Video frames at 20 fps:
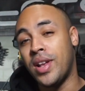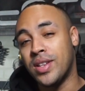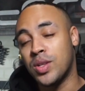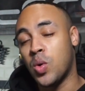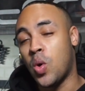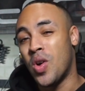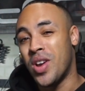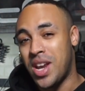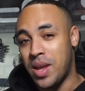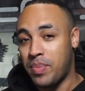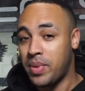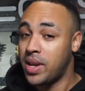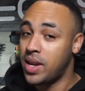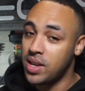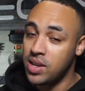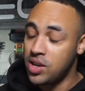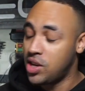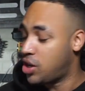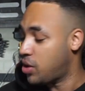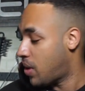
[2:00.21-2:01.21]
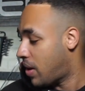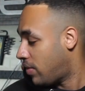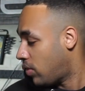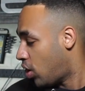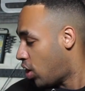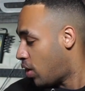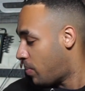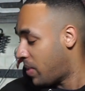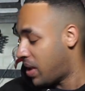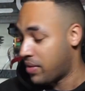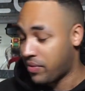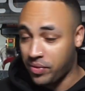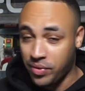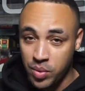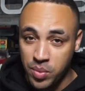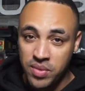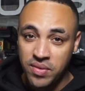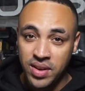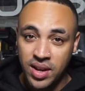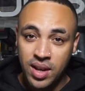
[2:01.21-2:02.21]
it's quite nippy, and you do have a bit of
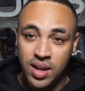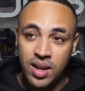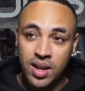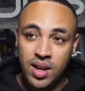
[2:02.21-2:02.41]
fun with it,